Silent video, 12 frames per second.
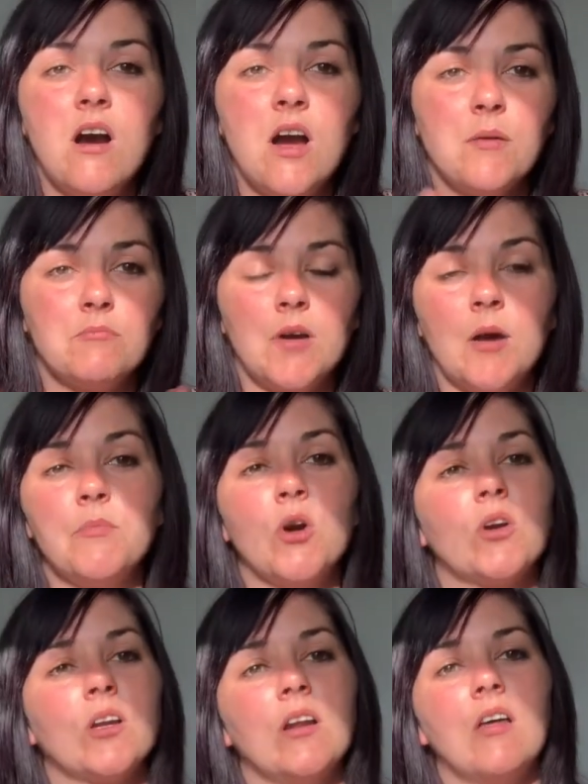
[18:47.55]
I'm not
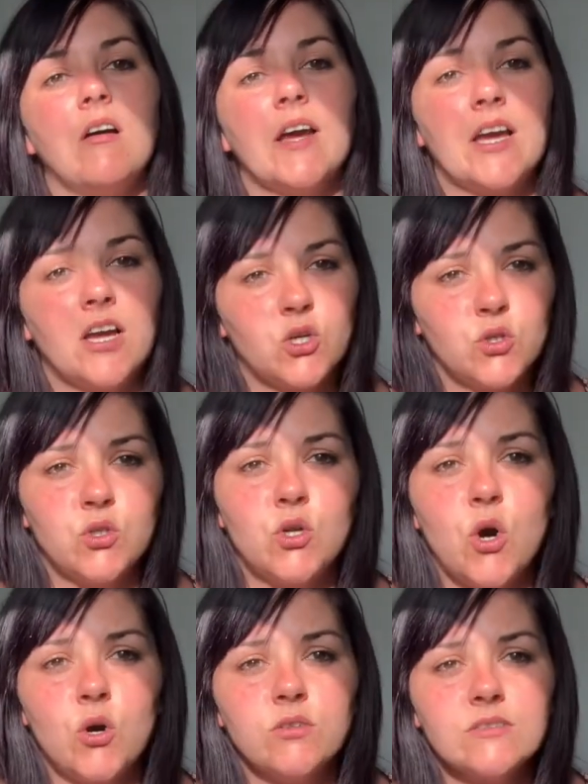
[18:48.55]
gonna lie, I could
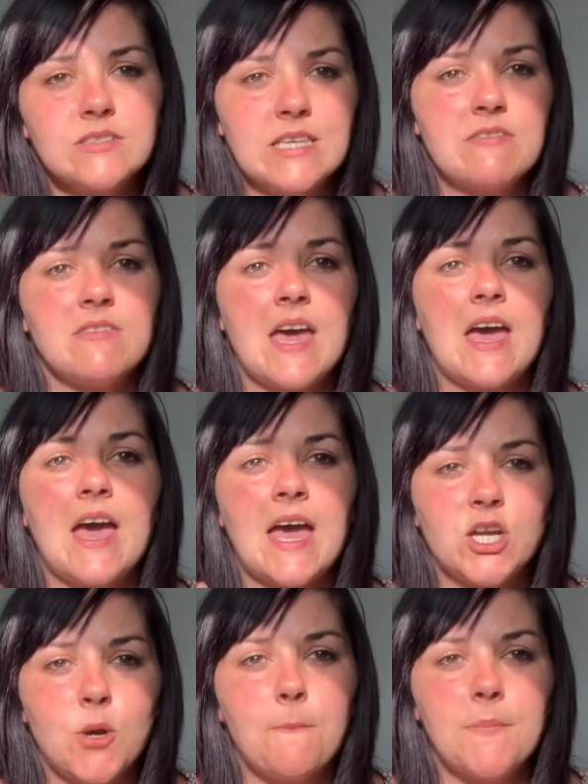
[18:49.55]
not sit there
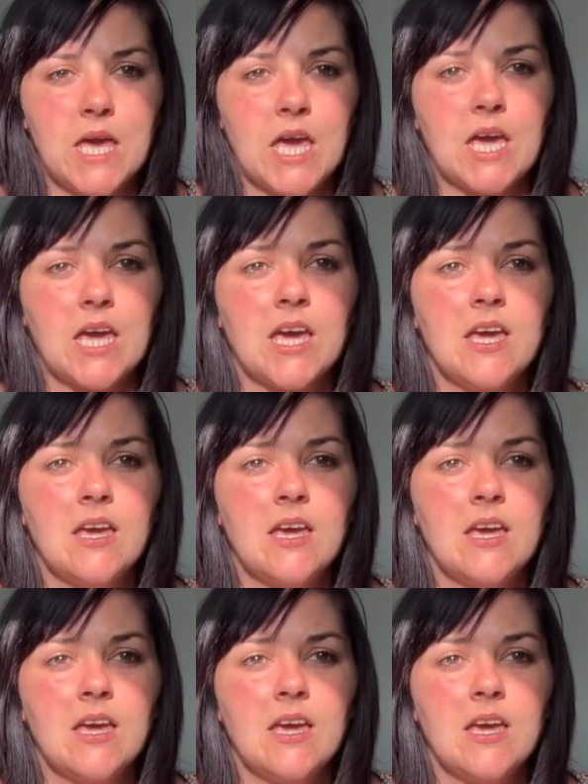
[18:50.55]
and unpick.